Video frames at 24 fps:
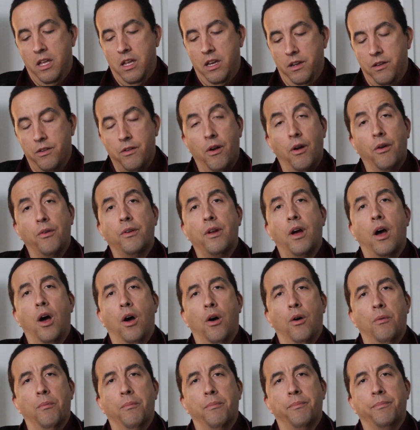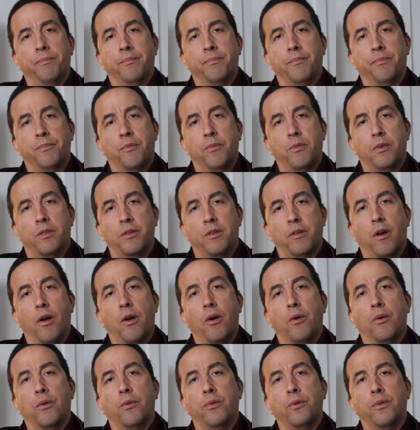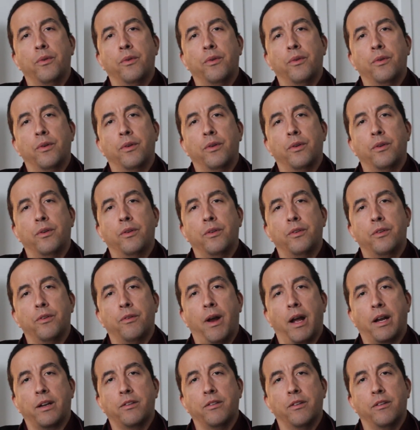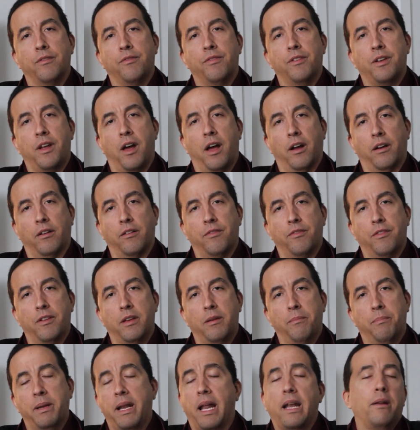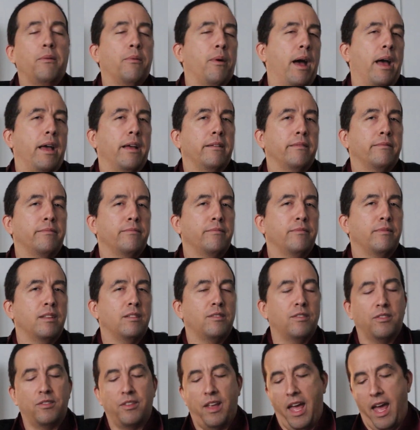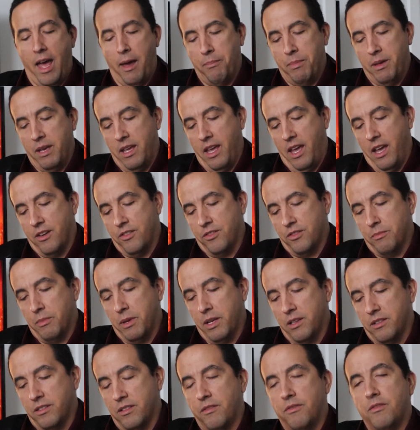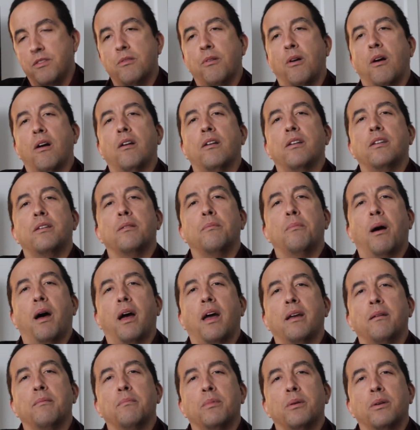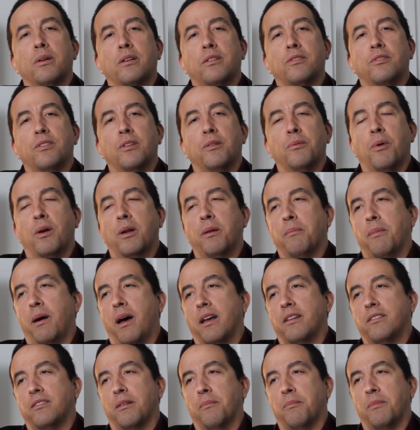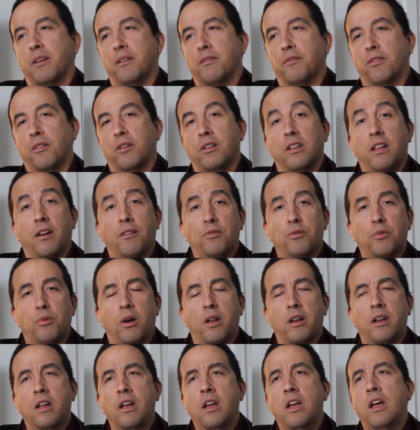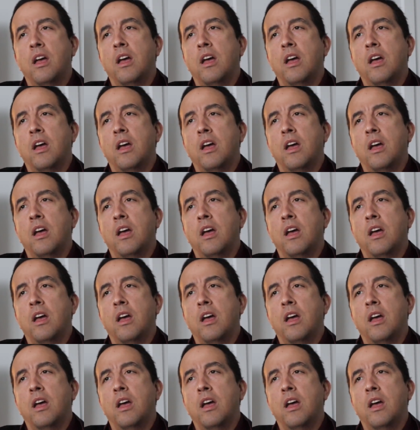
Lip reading: in your own home with your own director of photography. But anyway, this is a happy occasion, because if you are into buying books and want to buy something for a loved one,